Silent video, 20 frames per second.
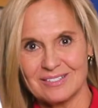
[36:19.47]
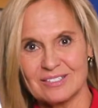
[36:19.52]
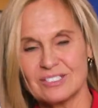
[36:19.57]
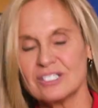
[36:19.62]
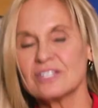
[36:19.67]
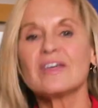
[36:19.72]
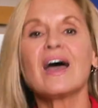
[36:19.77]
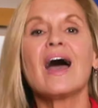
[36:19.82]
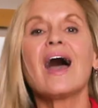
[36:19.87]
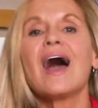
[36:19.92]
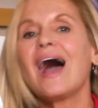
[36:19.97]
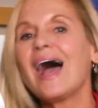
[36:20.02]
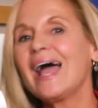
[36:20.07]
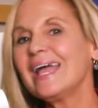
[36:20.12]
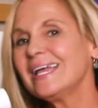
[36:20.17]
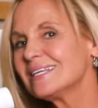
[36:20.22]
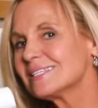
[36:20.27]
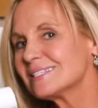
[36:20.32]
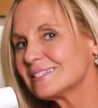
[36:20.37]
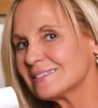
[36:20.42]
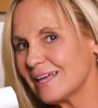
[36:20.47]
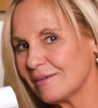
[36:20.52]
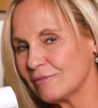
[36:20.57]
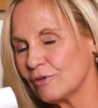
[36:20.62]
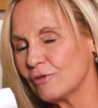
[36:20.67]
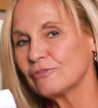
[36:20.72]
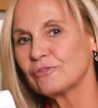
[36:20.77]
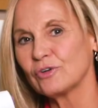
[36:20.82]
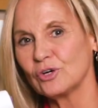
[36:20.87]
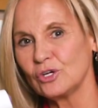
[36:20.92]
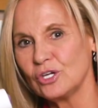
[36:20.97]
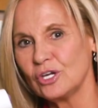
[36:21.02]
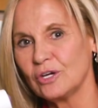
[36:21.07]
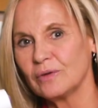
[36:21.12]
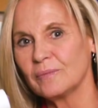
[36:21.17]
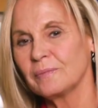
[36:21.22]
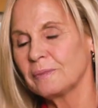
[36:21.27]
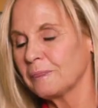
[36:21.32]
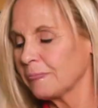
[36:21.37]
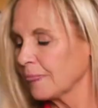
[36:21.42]
to the highest level for
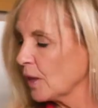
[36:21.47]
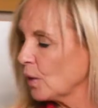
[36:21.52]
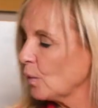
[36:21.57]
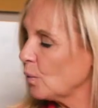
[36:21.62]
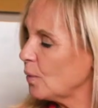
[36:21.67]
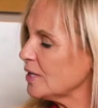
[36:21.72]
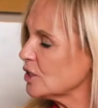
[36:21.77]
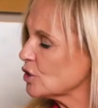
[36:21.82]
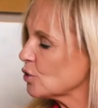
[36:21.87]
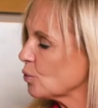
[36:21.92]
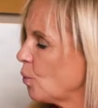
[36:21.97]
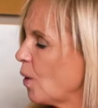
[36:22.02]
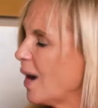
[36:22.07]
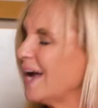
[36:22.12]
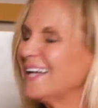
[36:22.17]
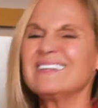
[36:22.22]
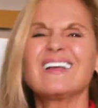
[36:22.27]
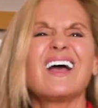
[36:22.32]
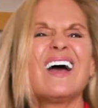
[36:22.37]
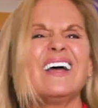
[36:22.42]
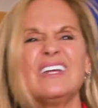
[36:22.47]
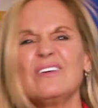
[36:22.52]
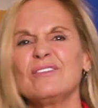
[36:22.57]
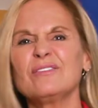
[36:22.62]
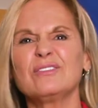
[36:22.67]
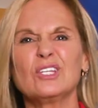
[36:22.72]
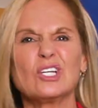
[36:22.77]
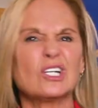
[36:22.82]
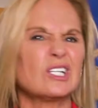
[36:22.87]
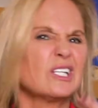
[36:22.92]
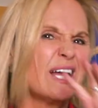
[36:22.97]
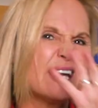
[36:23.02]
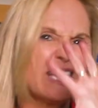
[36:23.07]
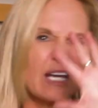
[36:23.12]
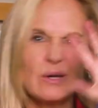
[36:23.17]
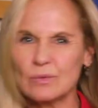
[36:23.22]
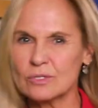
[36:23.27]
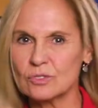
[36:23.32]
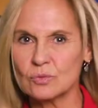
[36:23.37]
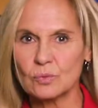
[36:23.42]
you. Which one kind of looked like
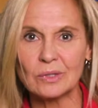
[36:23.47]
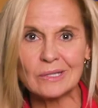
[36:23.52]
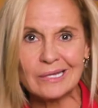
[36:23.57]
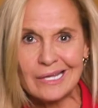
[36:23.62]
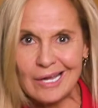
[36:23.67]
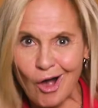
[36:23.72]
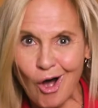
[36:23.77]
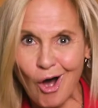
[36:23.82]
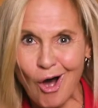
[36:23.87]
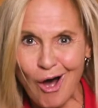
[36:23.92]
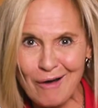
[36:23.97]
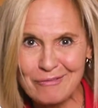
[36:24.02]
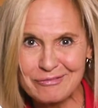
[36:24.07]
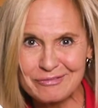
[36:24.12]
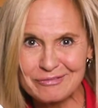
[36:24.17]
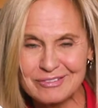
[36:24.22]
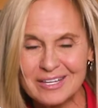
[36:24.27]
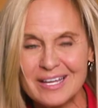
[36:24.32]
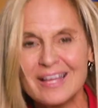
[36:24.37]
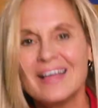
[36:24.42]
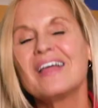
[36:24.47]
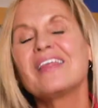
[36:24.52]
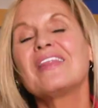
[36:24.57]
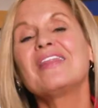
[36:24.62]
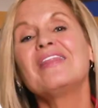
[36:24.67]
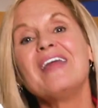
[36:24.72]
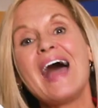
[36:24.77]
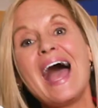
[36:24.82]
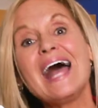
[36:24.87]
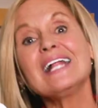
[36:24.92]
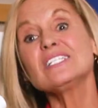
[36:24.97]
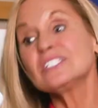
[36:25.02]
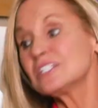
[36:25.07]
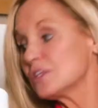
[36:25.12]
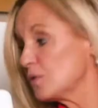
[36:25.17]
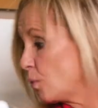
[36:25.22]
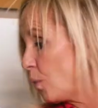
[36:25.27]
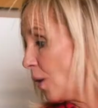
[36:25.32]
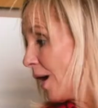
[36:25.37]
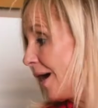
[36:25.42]
it was really off? That's
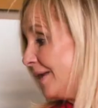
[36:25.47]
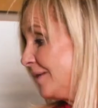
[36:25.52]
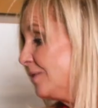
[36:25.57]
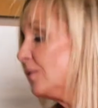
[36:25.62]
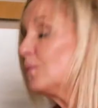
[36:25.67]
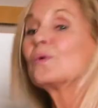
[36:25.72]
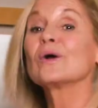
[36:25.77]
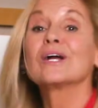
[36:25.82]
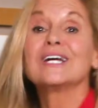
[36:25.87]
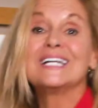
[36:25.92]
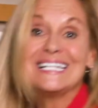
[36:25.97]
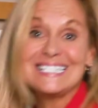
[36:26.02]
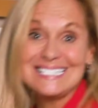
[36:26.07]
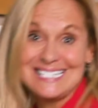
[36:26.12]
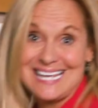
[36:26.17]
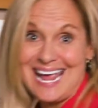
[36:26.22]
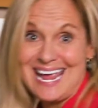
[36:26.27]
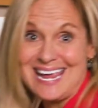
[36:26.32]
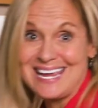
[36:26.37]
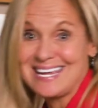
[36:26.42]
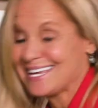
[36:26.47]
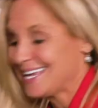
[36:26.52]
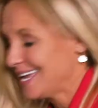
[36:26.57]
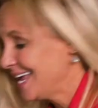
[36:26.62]
the one we're going to take.